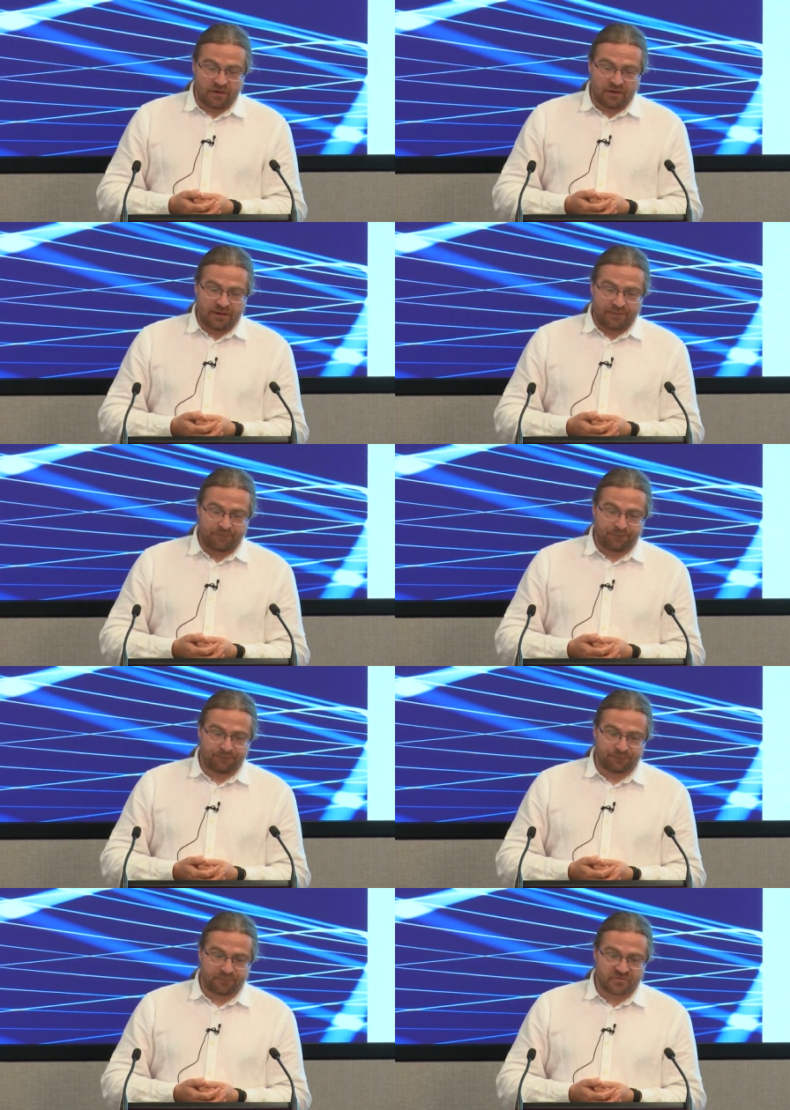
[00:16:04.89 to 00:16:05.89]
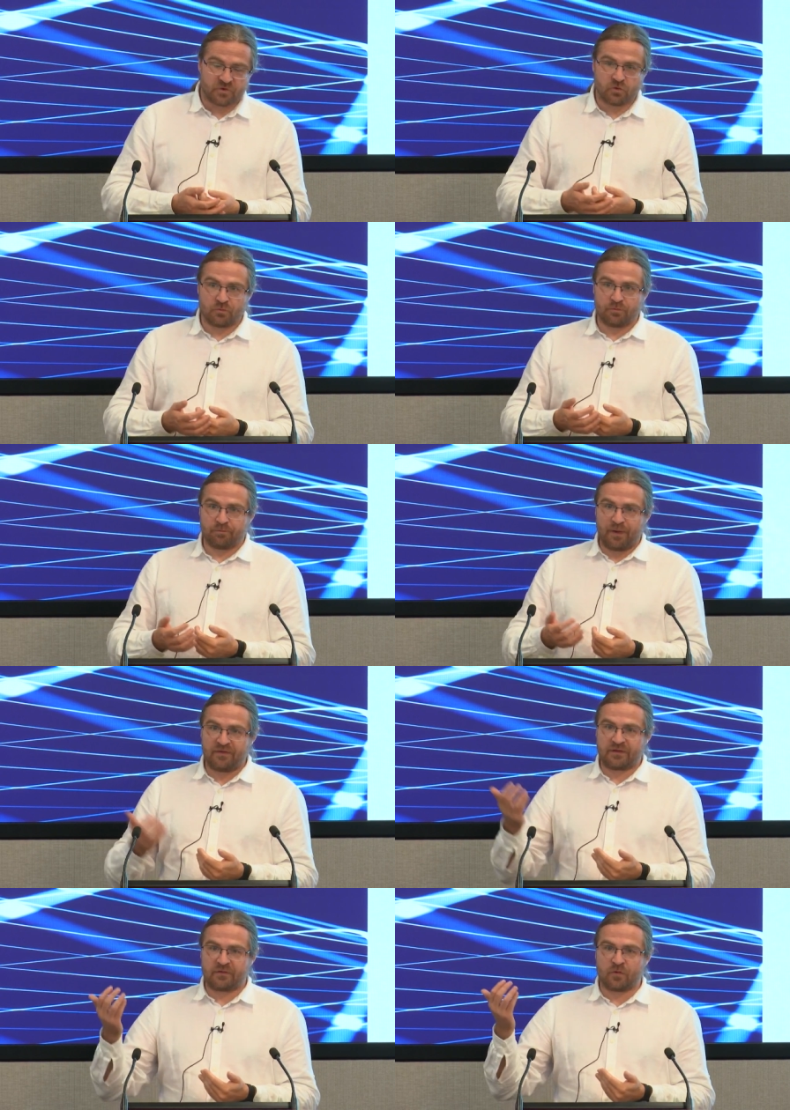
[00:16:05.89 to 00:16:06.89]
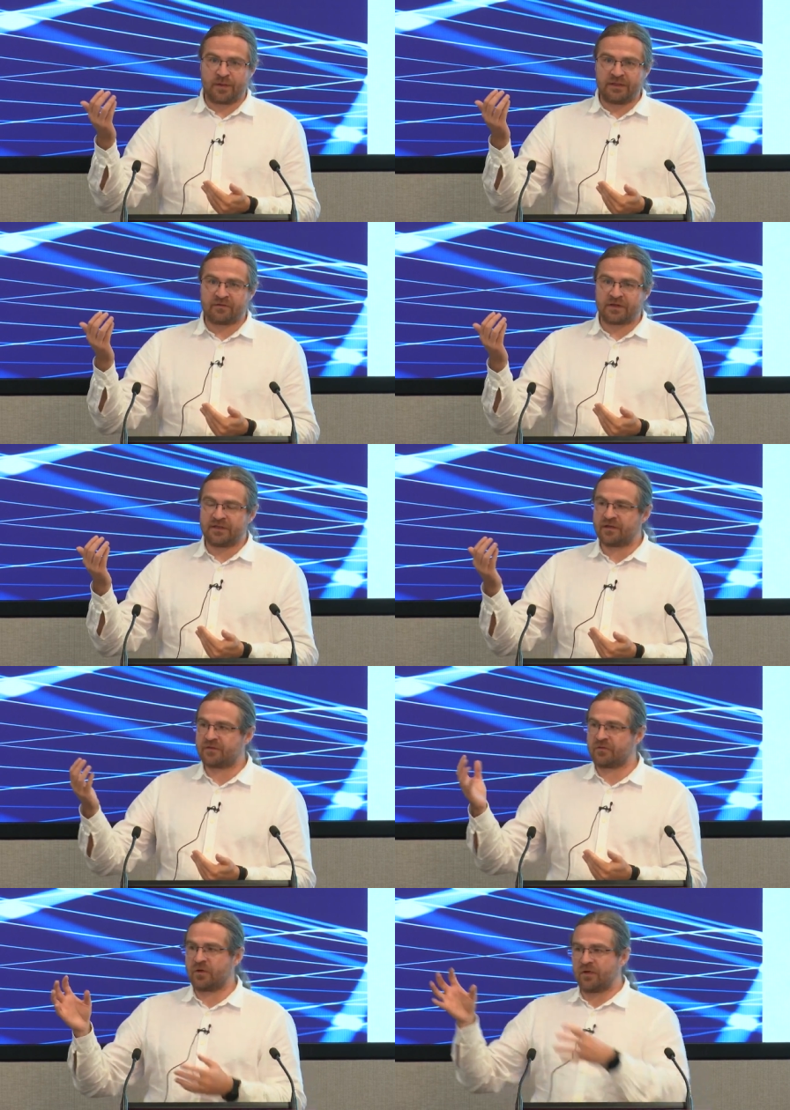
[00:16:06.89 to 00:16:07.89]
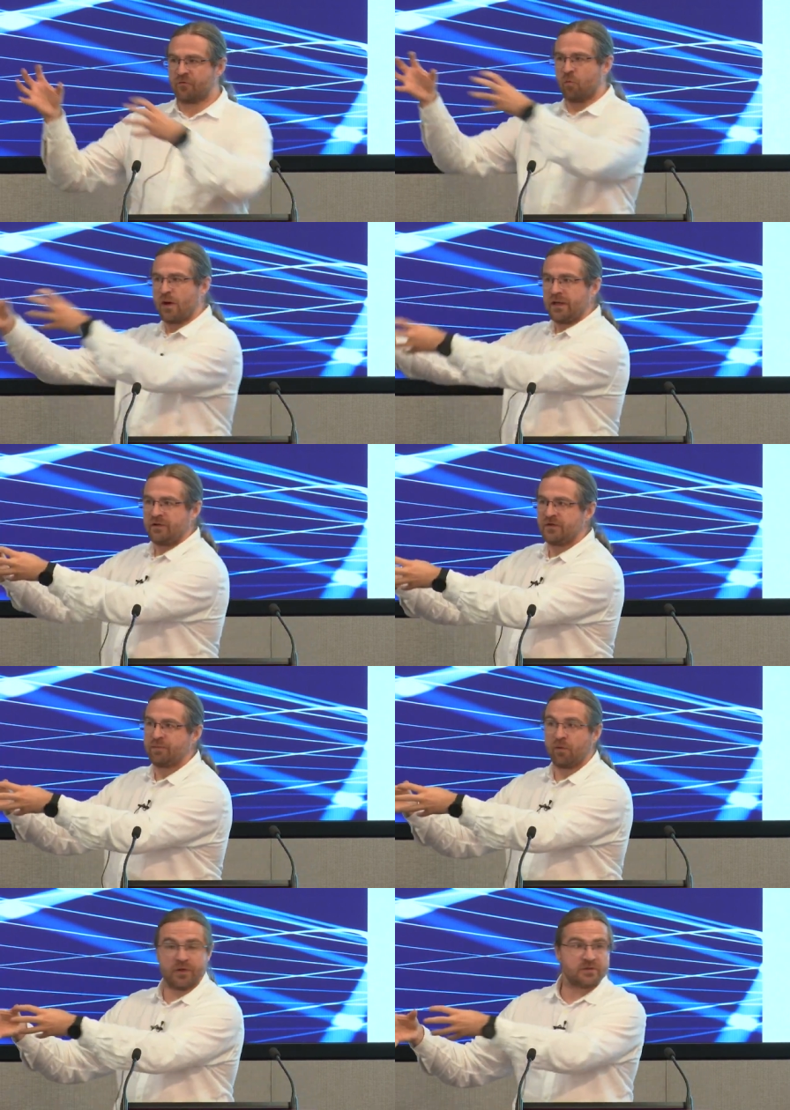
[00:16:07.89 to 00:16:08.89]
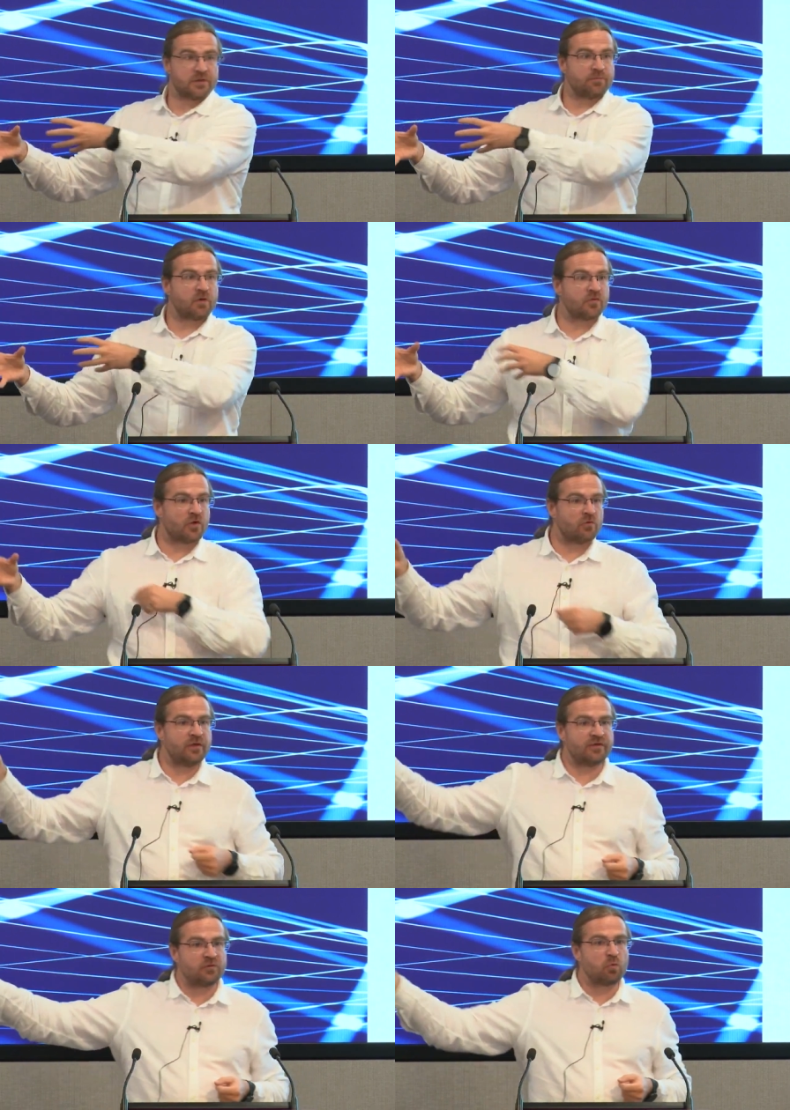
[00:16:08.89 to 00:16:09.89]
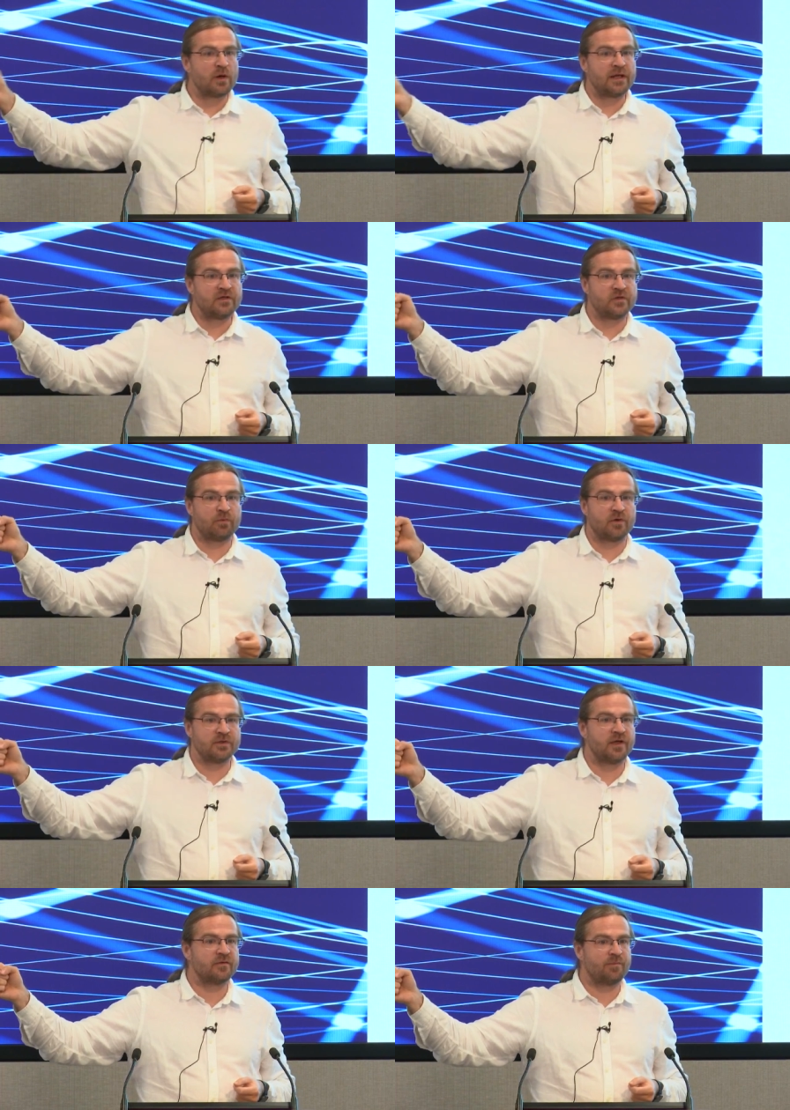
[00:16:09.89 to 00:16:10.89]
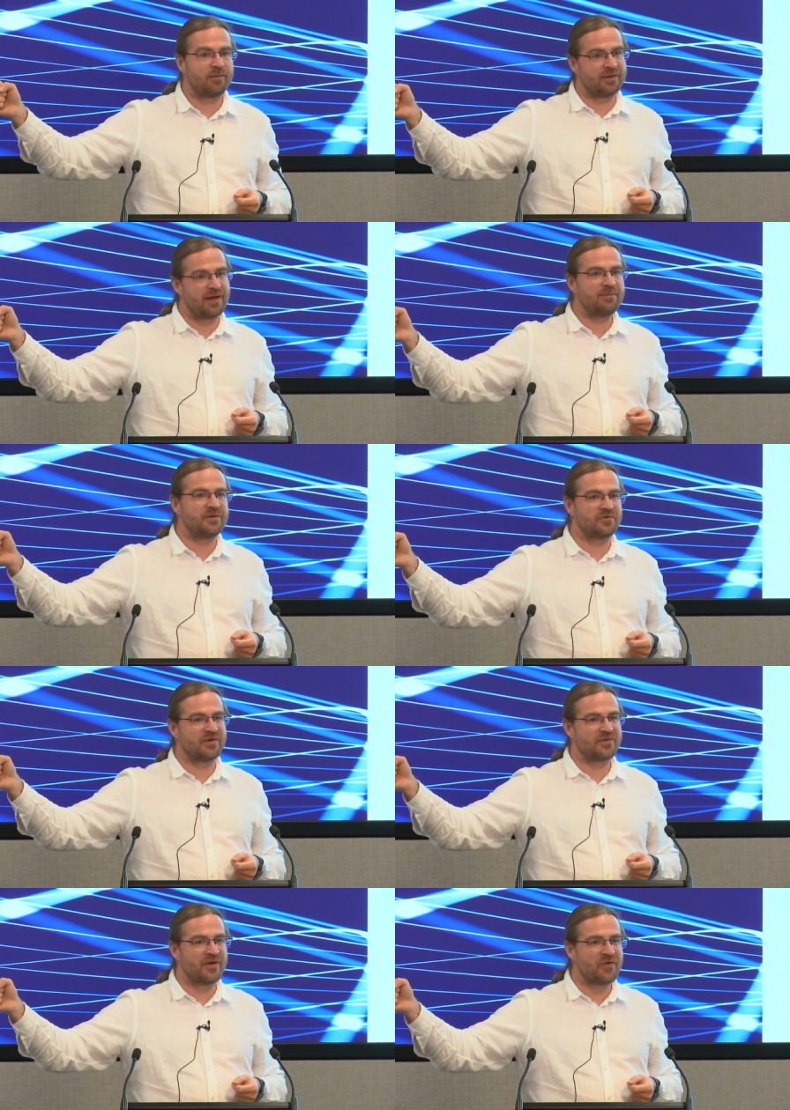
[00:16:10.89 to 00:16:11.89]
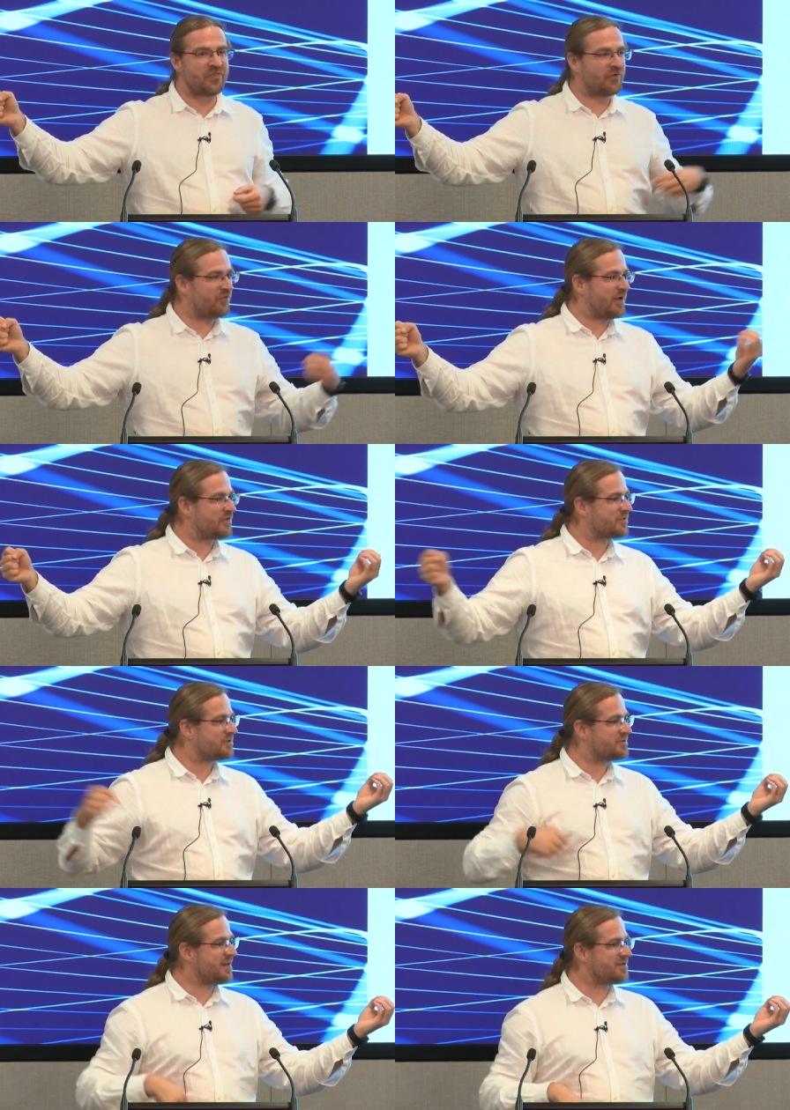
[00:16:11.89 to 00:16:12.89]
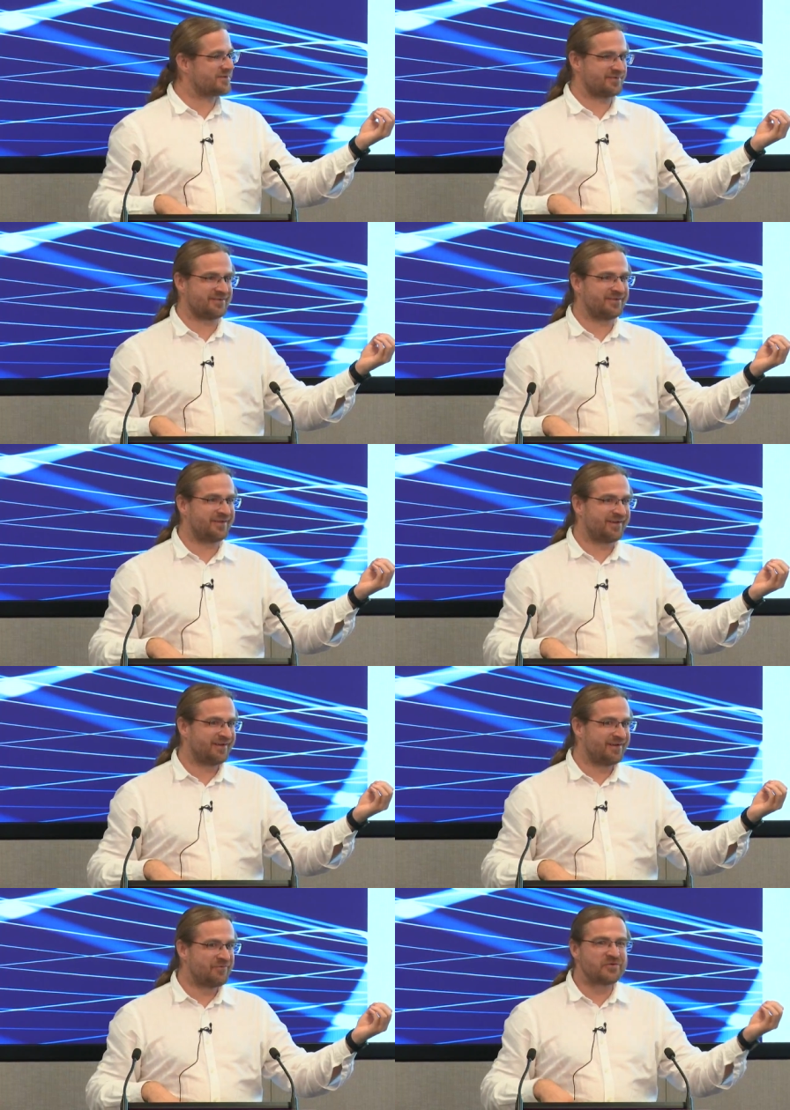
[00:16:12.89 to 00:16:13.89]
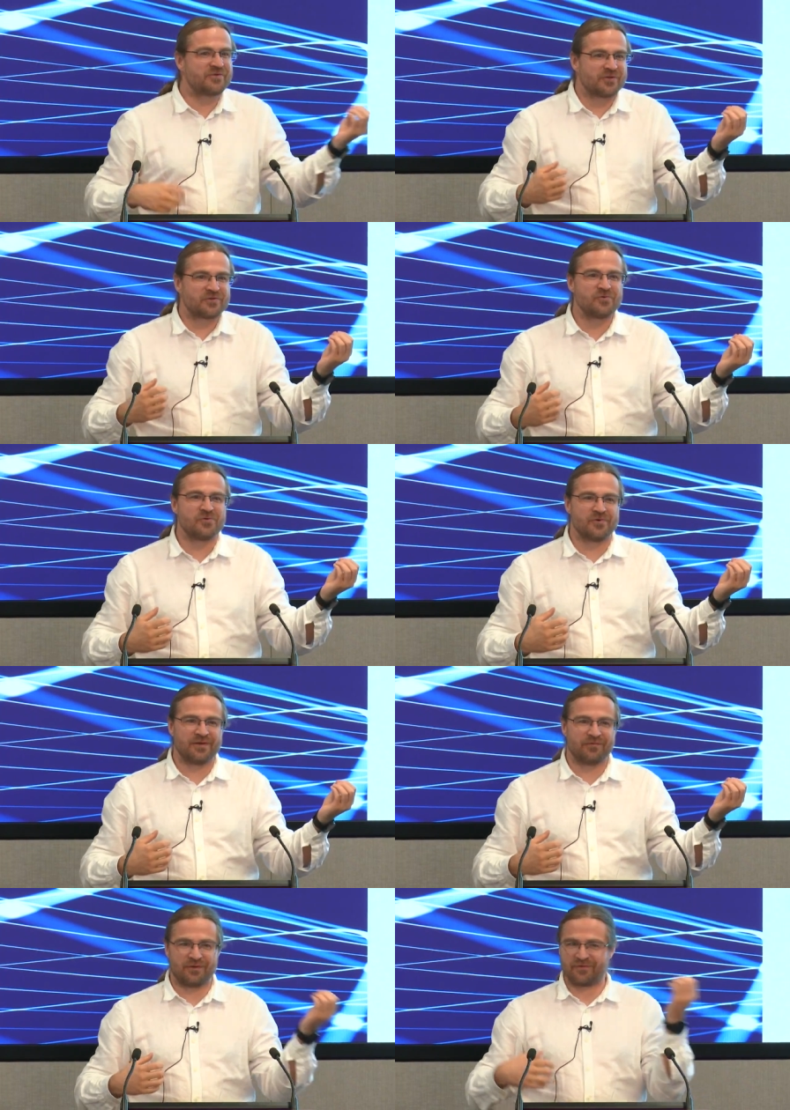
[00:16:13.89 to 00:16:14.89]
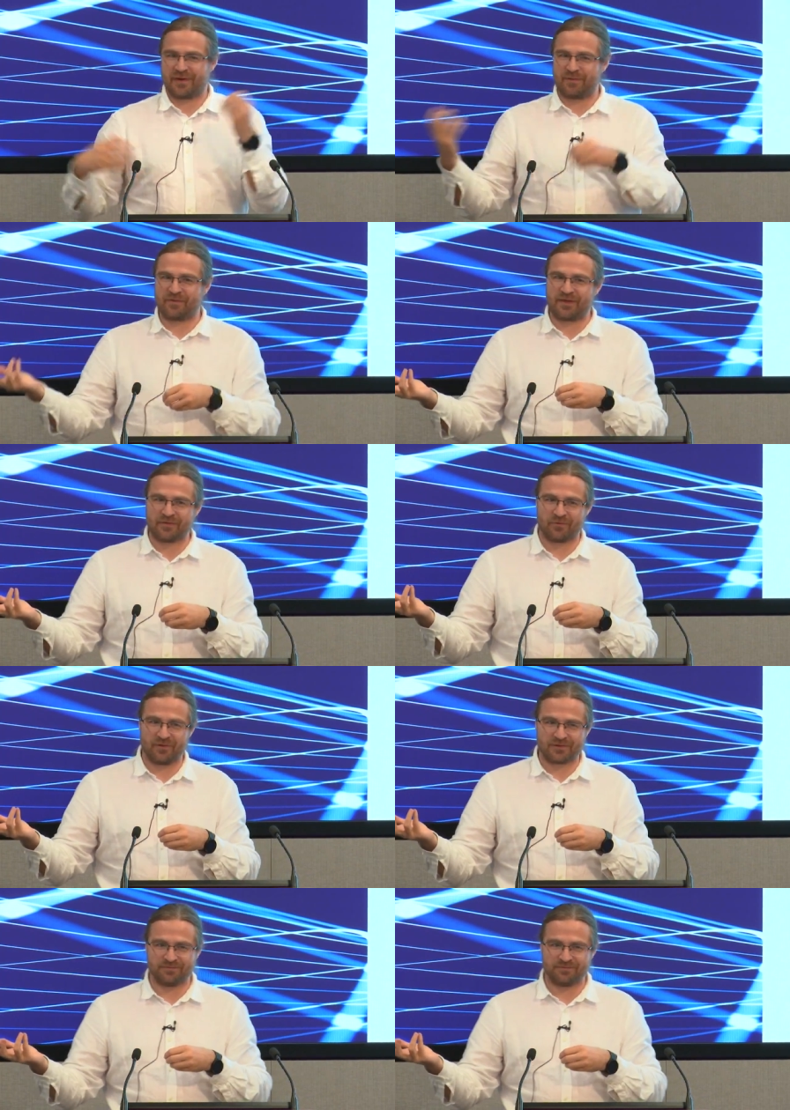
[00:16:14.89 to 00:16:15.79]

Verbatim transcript: Um, so basically, Kubernetes idea is you have one entry point because only that one entry point has a public IP address. The rest doesn't, which is not true if you're in the IPv6 world.